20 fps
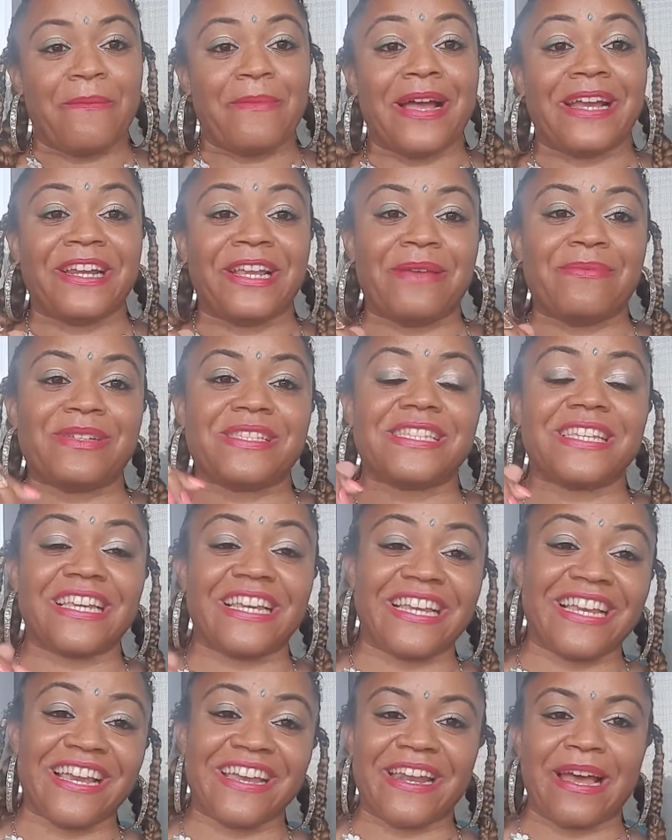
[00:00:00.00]
My name is
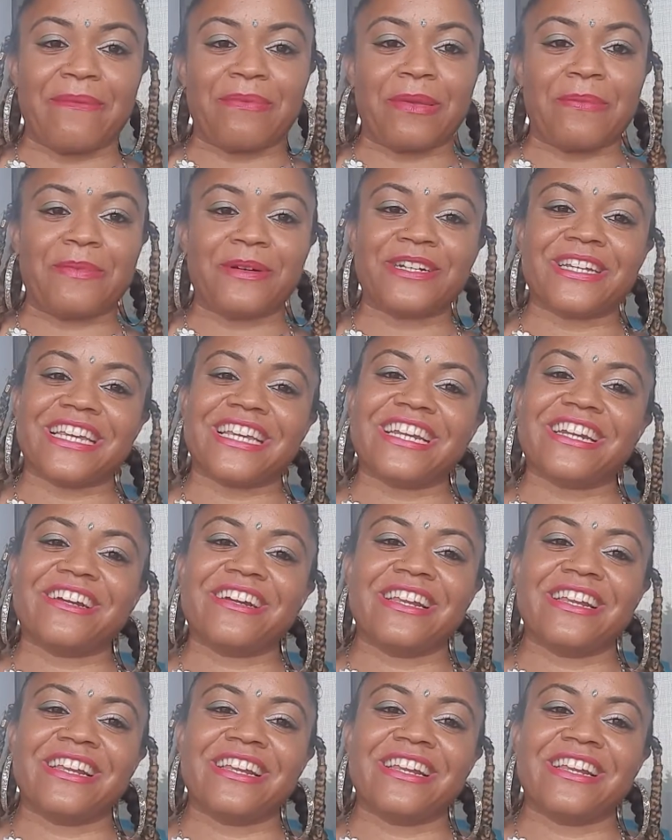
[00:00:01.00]
Key and I'm the book eater,